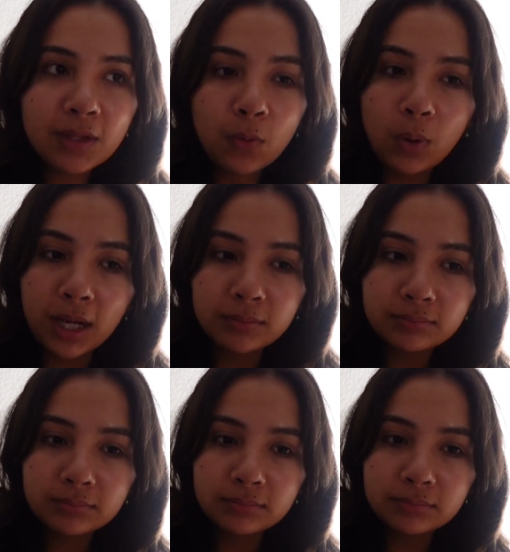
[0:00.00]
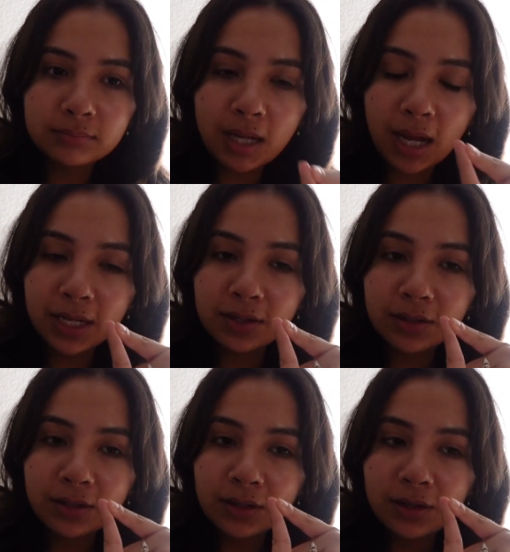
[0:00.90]
One,
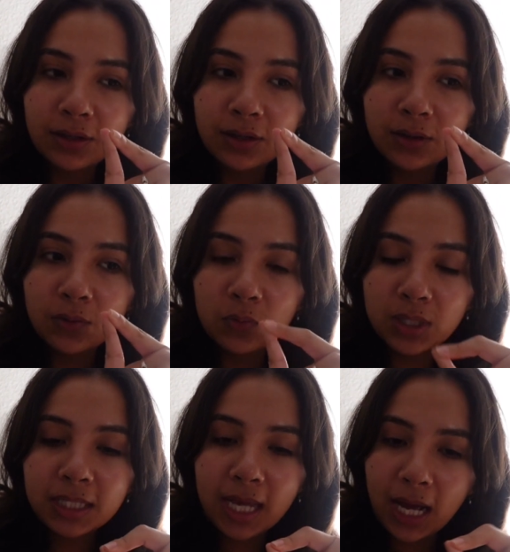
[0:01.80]
I really